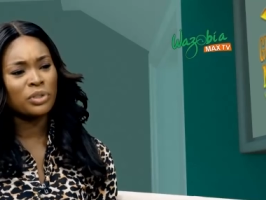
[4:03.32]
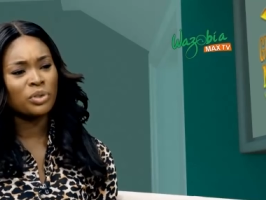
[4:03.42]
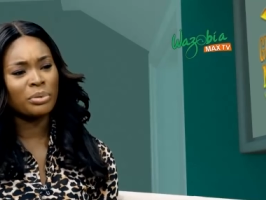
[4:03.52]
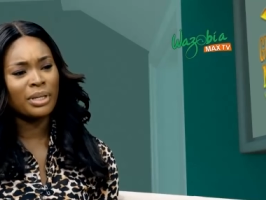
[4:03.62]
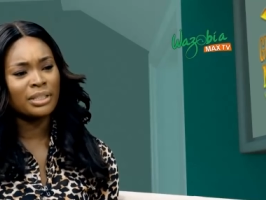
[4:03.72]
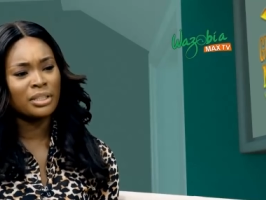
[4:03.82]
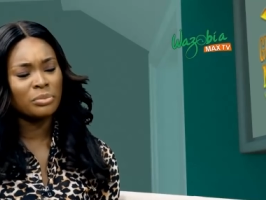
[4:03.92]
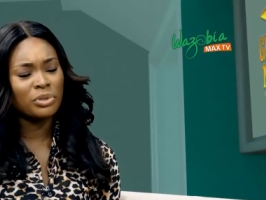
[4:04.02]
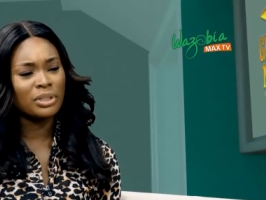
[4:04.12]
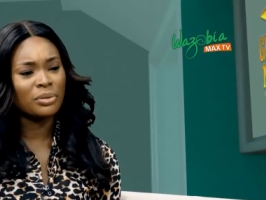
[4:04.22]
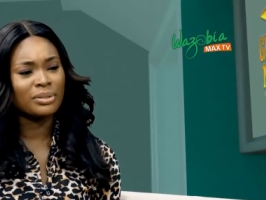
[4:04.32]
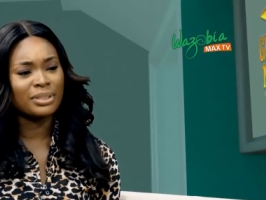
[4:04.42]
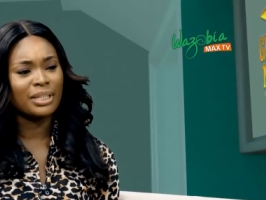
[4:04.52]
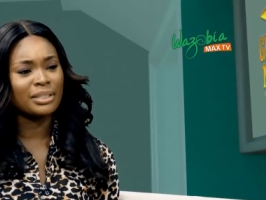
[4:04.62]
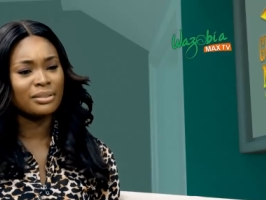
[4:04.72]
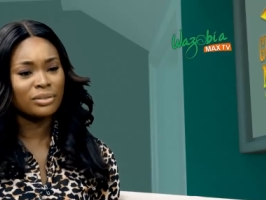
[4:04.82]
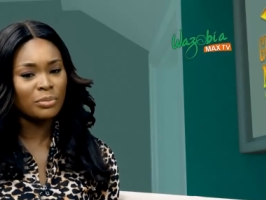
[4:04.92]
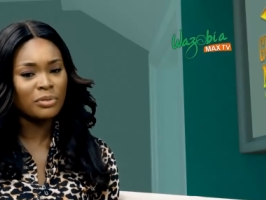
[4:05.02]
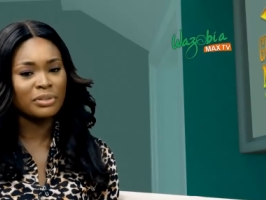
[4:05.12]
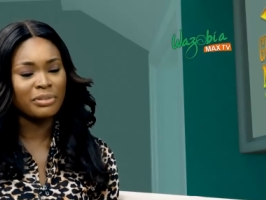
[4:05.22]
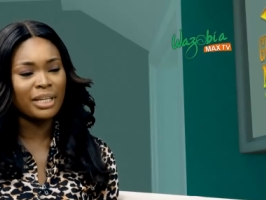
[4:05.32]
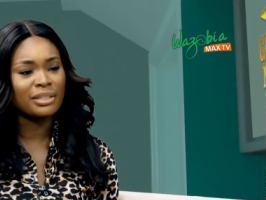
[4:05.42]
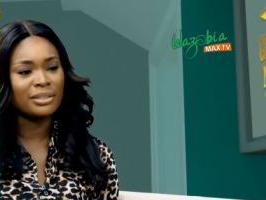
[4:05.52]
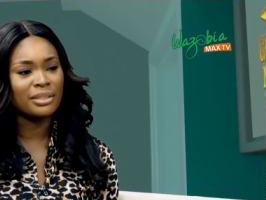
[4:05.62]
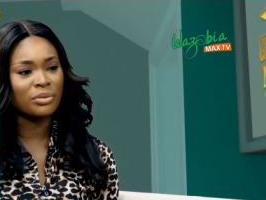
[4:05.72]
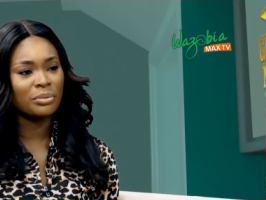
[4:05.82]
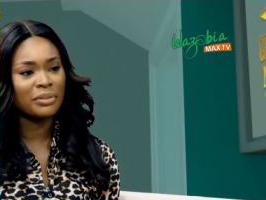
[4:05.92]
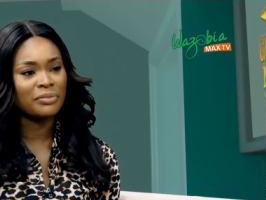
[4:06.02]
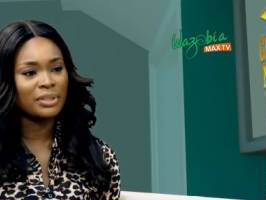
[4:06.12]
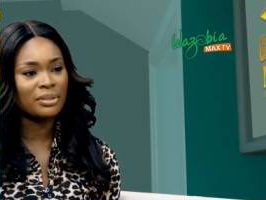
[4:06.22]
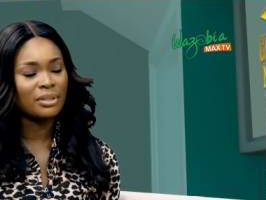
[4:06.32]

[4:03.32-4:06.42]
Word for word: you to bring out any music concerning some of the realities we would face?